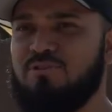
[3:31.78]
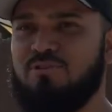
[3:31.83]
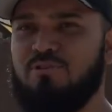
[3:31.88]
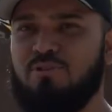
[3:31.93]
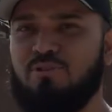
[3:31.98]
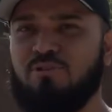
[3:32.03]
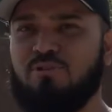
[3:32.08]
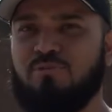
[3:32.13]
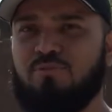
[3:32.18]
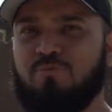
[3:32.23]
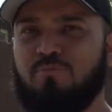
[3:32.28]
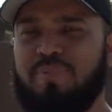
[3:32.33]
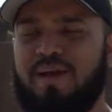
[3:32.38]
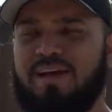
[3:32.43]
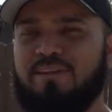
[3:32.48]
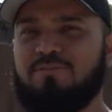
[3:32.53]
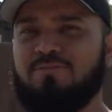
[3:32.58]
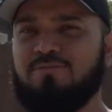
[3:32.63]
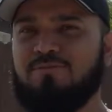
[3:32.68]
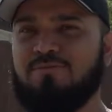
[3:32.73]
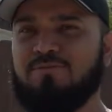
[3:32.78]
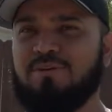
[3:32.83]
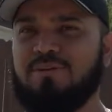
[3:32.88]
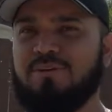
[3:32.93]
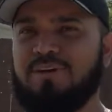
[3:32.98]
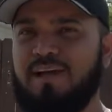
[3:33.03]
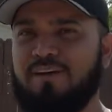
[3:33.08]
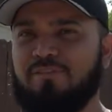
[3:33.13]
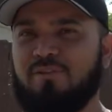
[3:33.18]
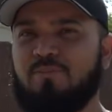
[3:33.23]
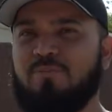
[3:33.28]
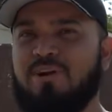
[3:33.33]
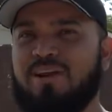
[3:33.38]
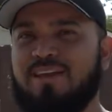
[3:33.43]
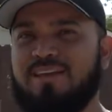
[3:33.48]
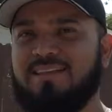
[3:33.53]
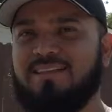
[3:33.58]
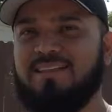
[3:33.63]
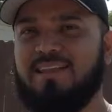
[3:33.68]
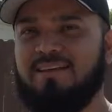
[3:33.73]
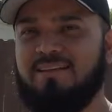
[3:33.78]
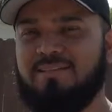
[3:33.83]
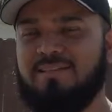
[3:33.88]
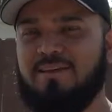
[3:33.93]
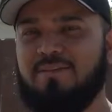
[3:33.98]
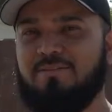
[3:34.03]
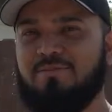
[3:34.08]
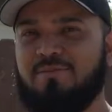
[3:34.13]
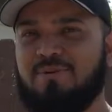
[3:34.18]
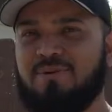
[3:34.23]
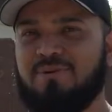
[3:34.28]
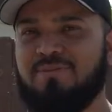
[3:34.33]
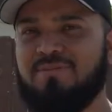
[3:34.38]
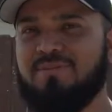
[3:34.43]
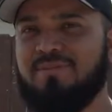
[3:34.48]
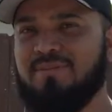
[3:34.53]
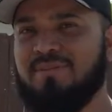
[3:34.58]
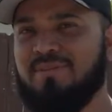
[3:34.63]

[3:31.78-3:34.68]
go back to aftermarket down the road.